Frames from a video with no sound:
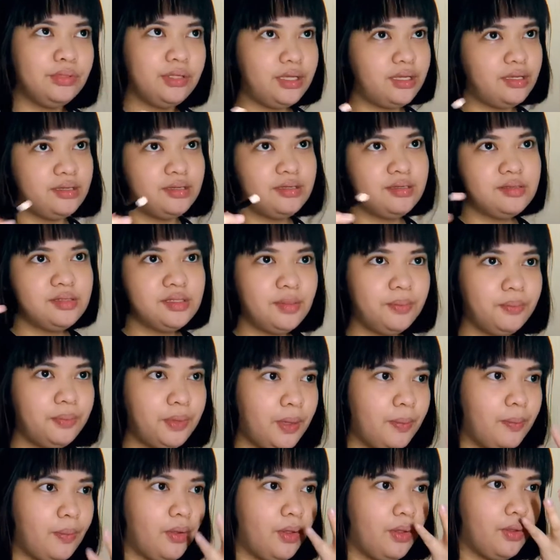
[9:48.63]
like some
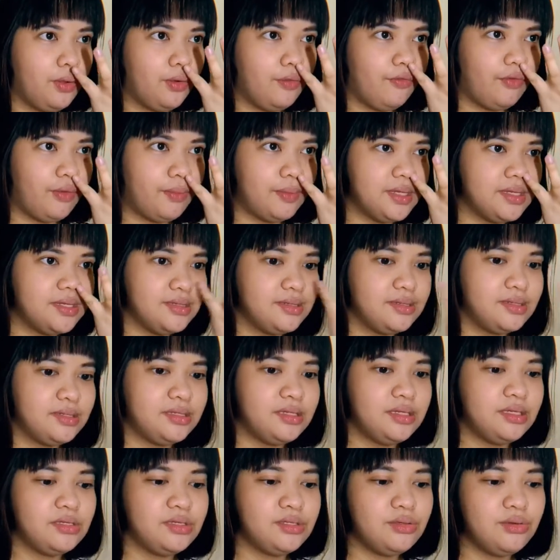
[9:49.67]
people from the
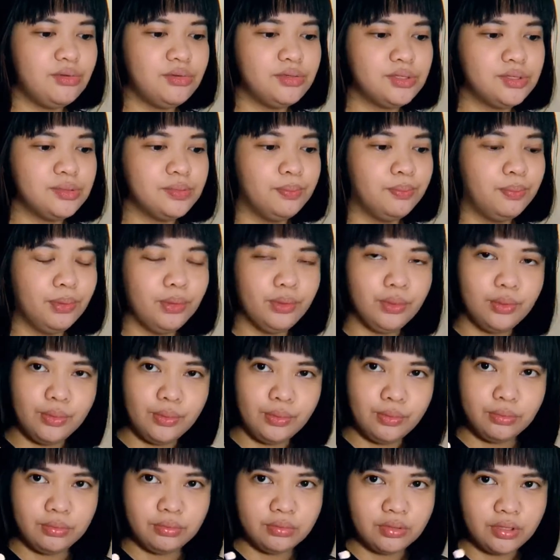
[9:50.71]
60s use
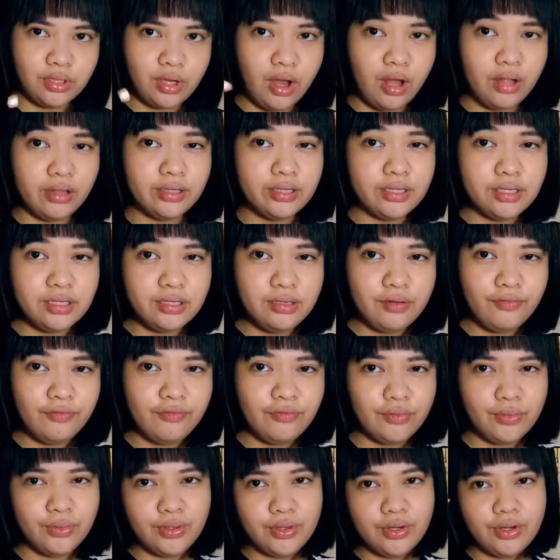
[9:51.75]
blue color
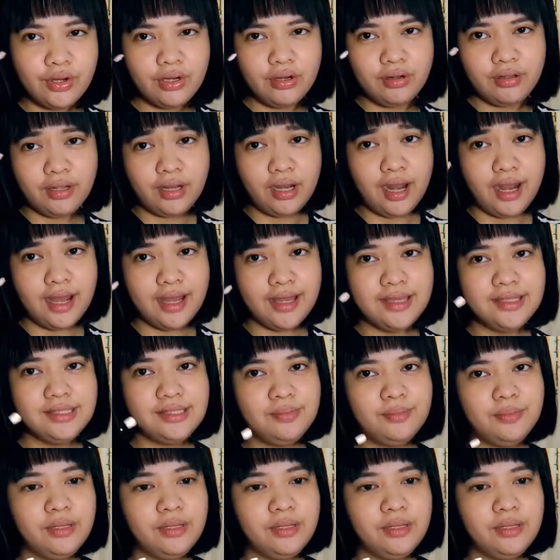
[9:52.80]
for their eyes,